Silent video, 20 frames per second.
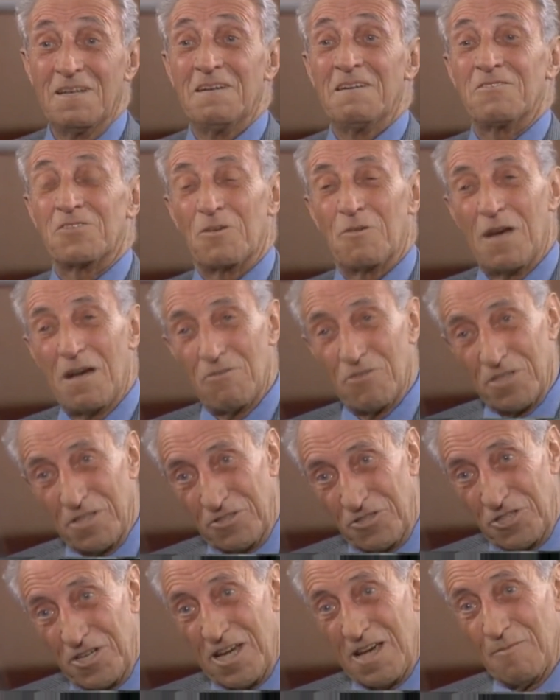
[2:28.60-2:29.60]
So I was the
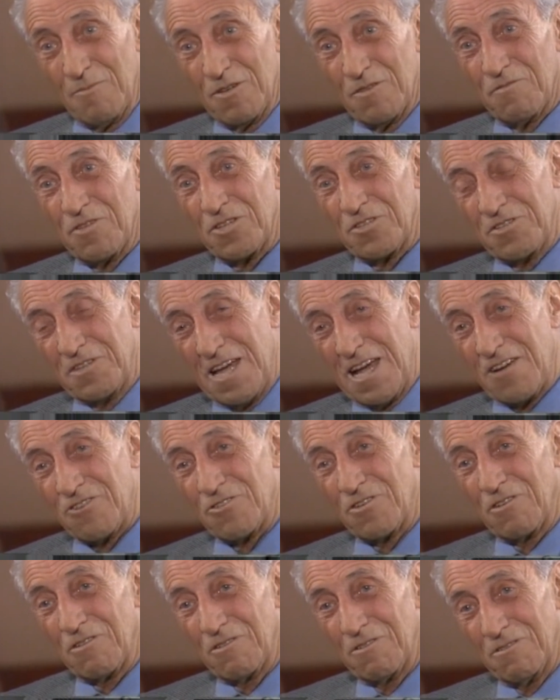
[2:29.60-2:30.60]
chairman of this
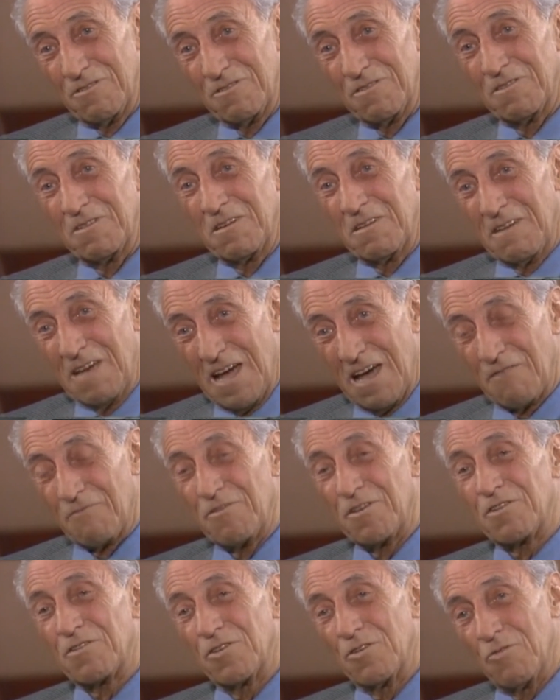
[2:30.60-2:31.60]
national
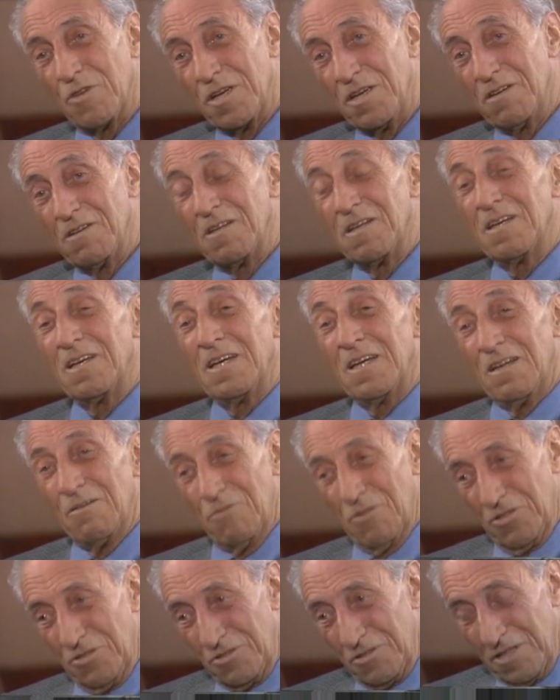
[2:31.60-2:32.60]
outfit. Louis
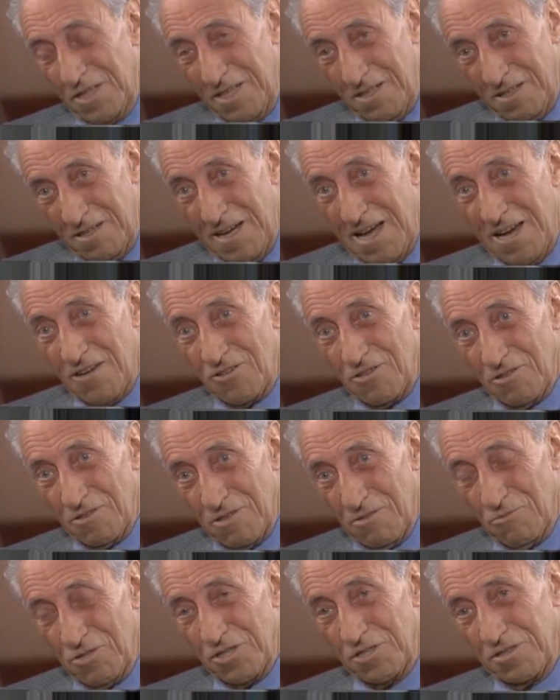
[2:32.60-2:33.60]
was
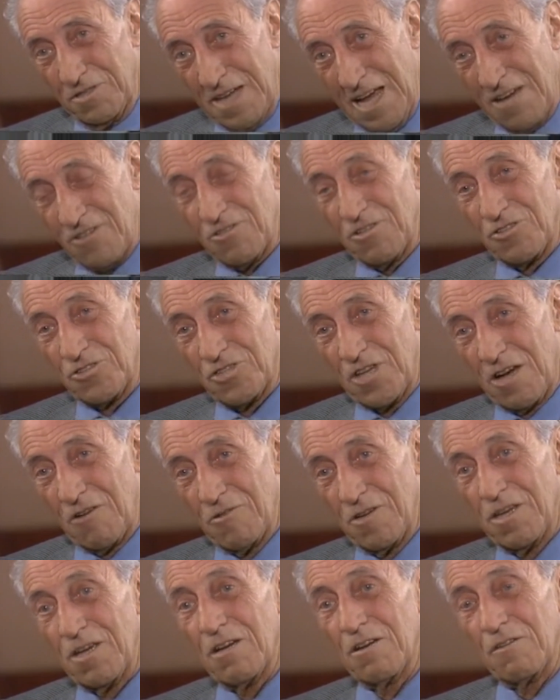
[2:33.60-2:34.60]
national
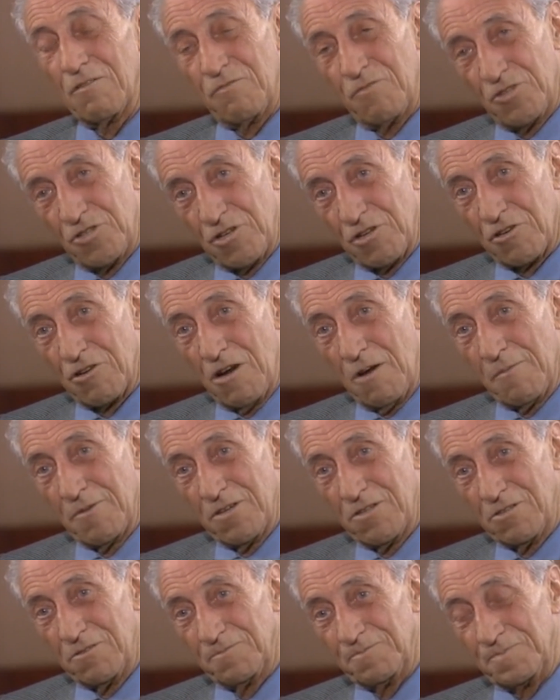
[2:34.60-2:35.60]
secretary, an official
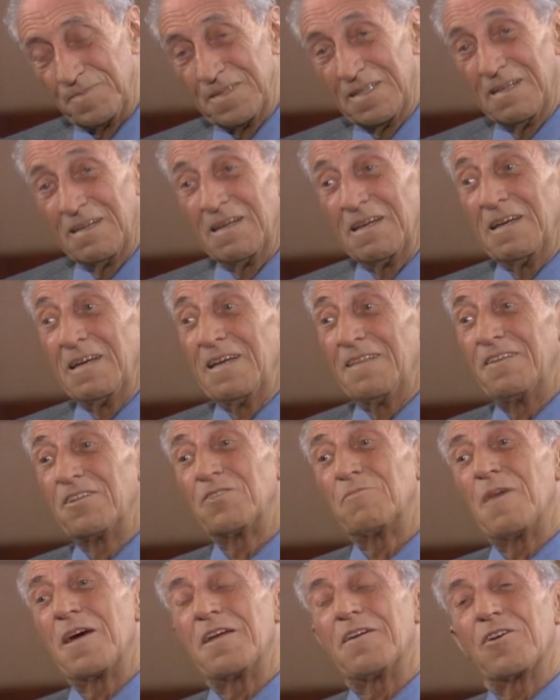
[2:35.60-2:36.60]
communist, and
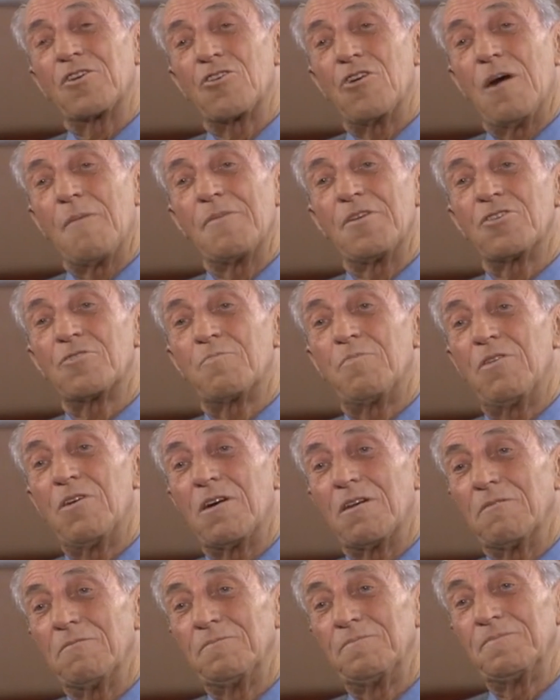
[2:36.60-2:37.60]
this made it a communist
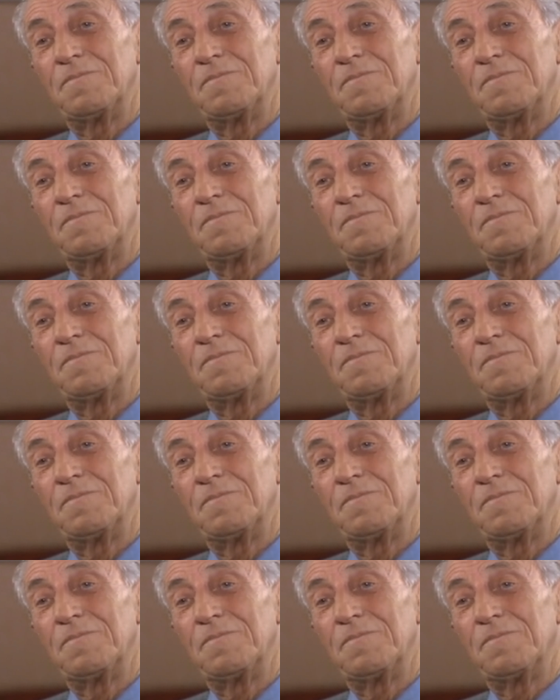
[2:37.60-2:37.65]
plot.